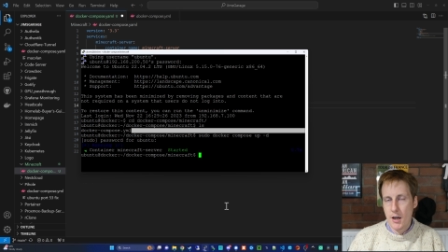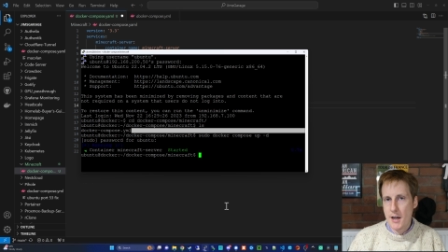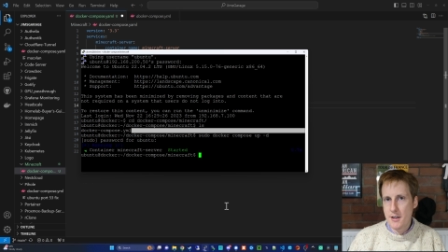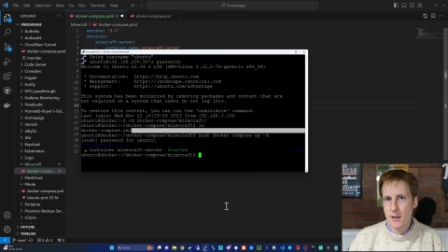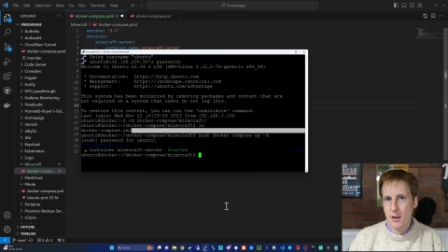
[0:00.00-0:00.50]

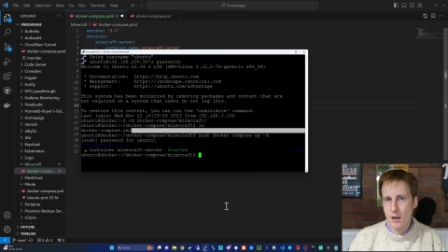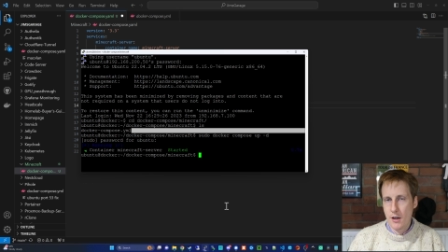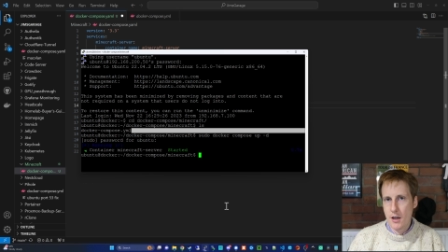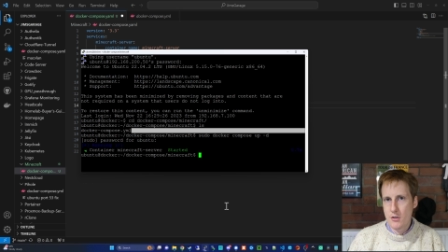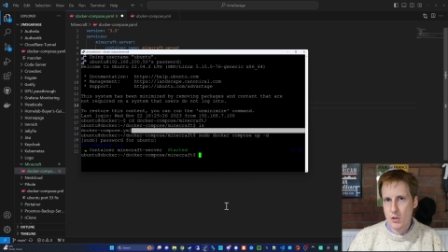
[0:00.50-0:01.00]
I did it
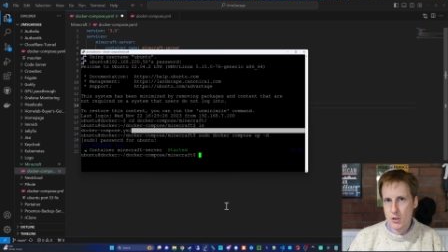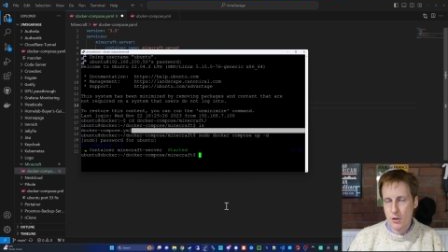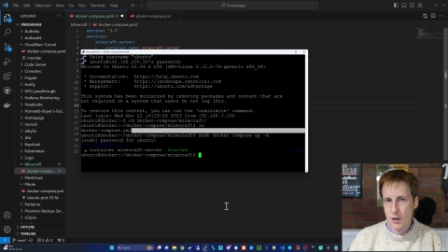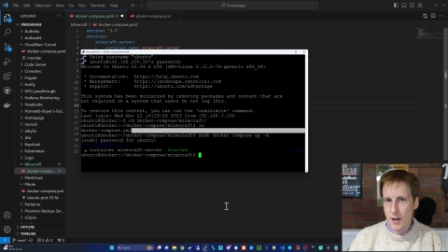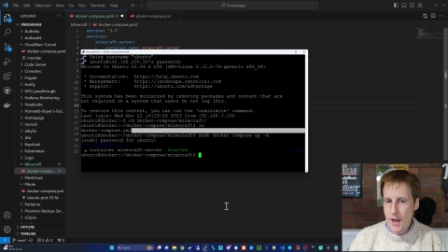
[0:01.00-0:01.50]
earlier just
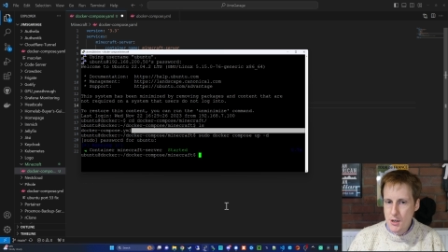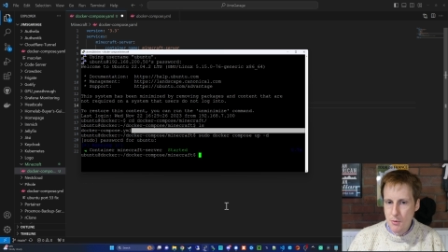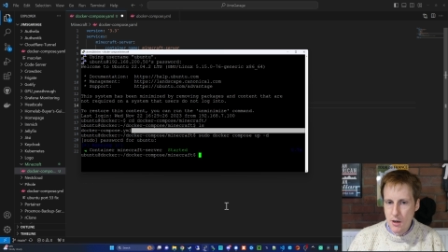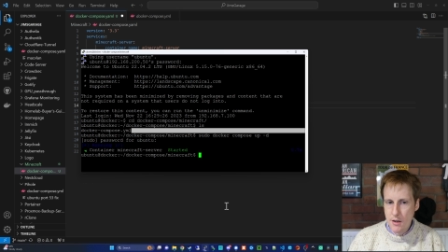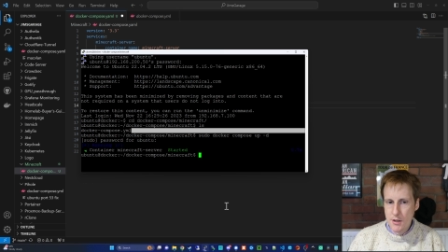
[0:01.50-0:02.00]
so I can
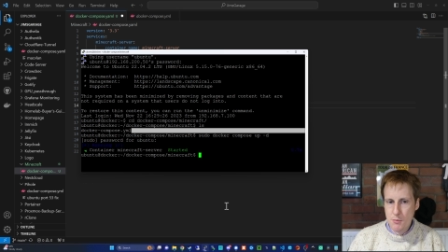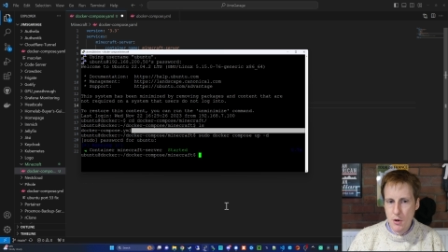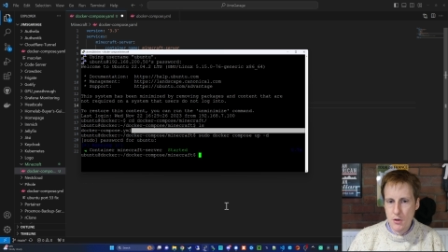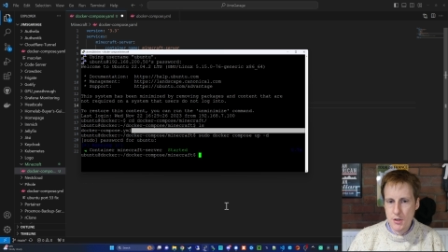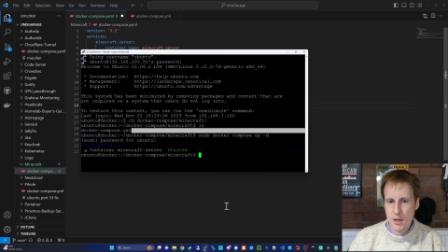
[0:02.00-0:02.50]
expedite this
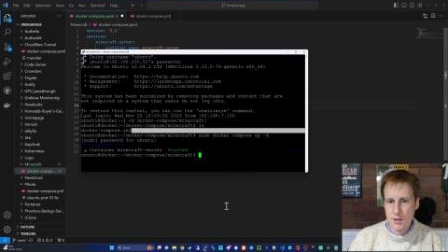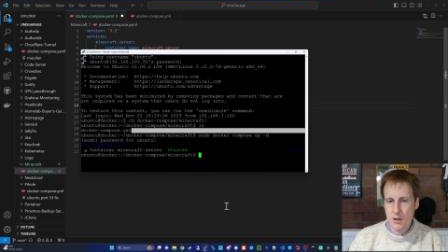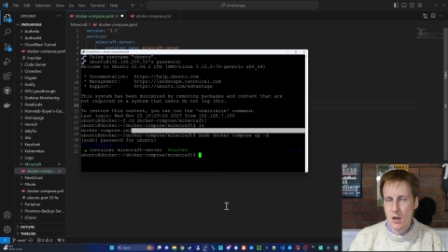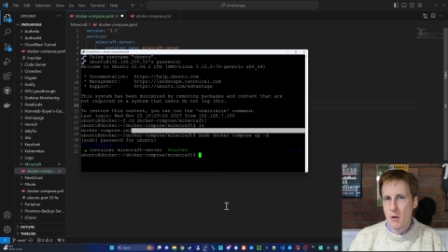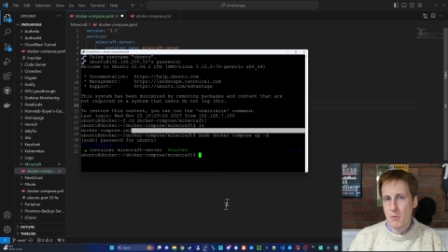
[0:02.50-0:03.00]
process,
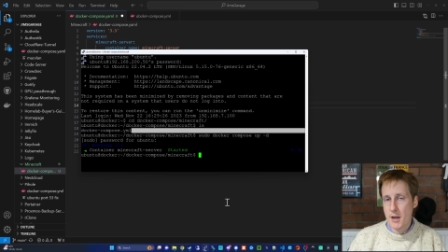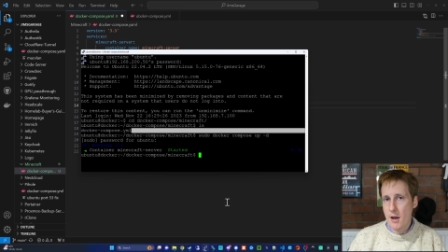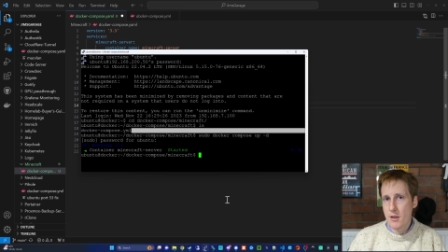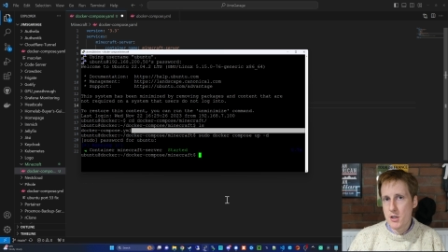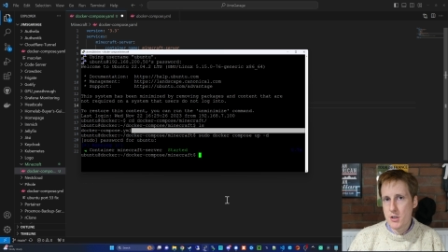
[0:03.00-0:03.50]
but
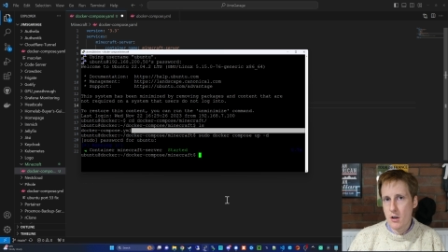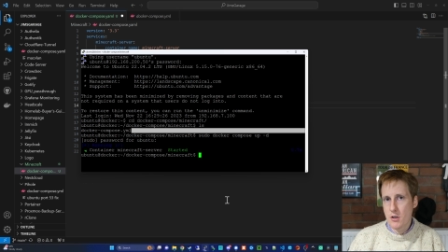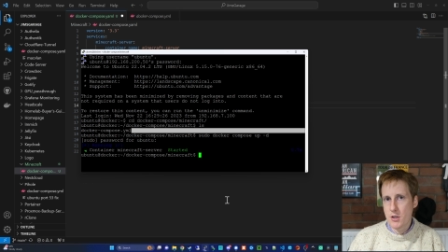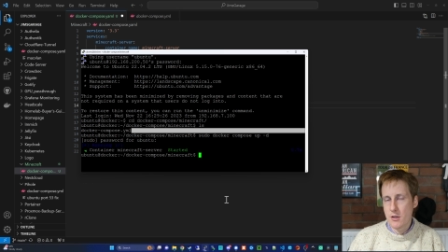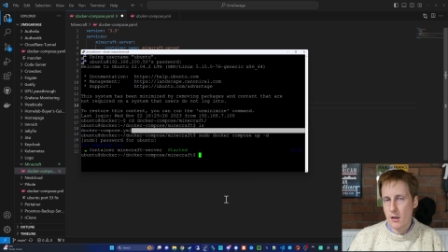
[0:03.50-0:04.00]
now that it's
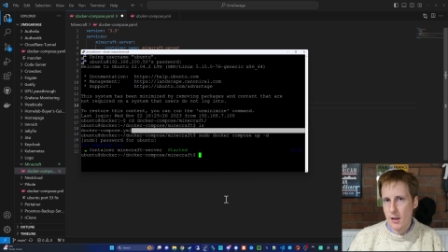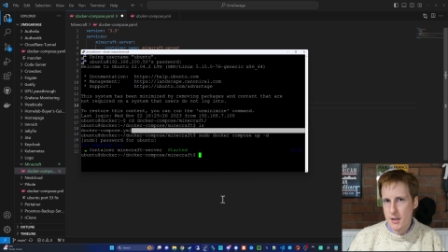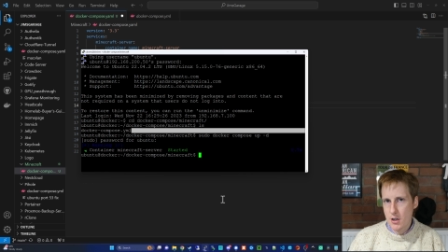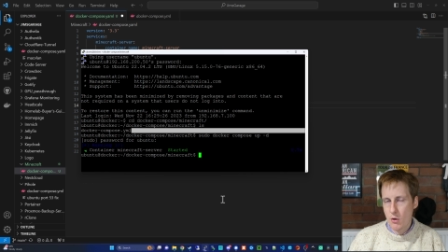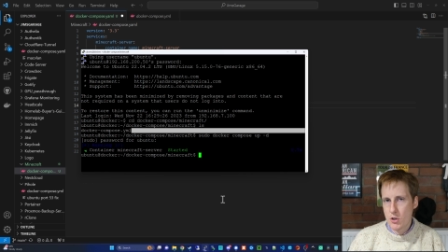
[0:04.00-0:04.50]
started,
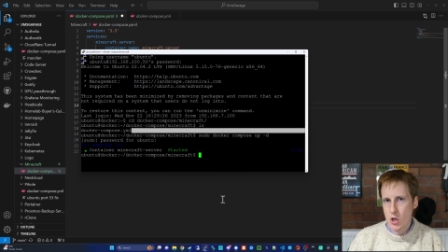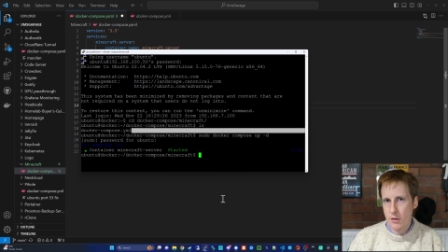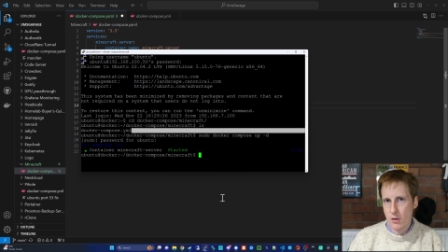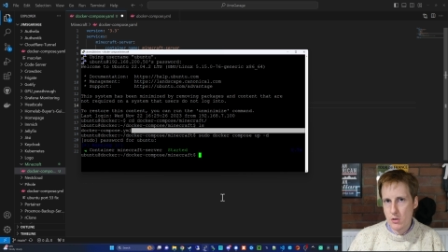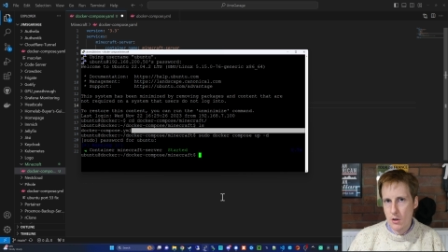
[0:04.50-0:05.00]
let's go and
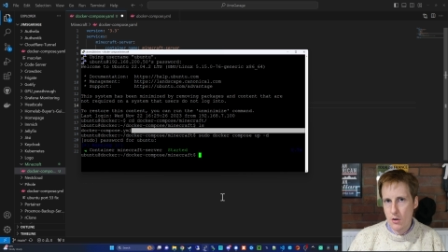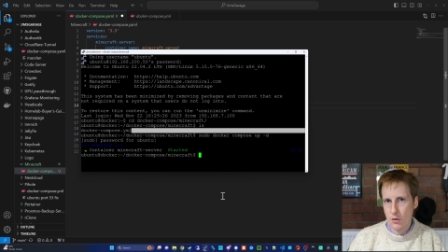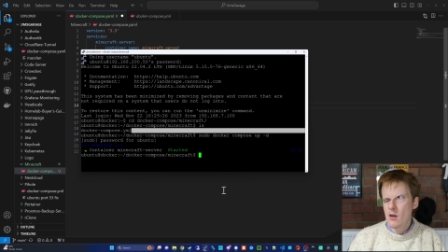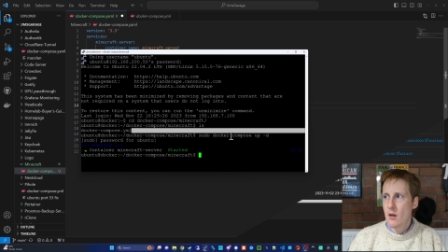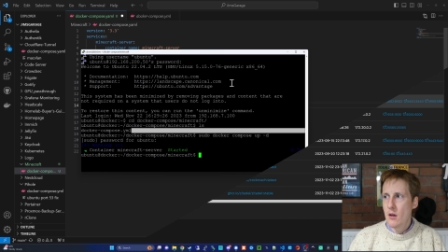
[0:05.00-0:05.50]
check those
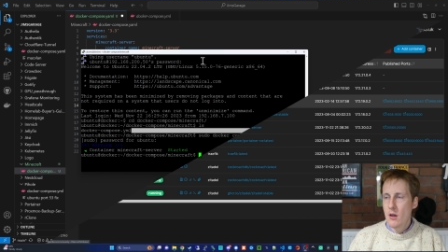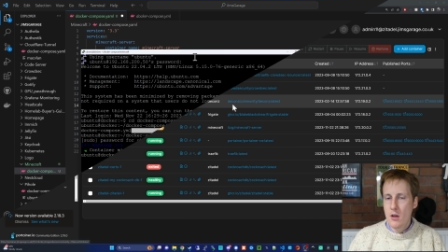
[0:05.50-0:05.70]
logs.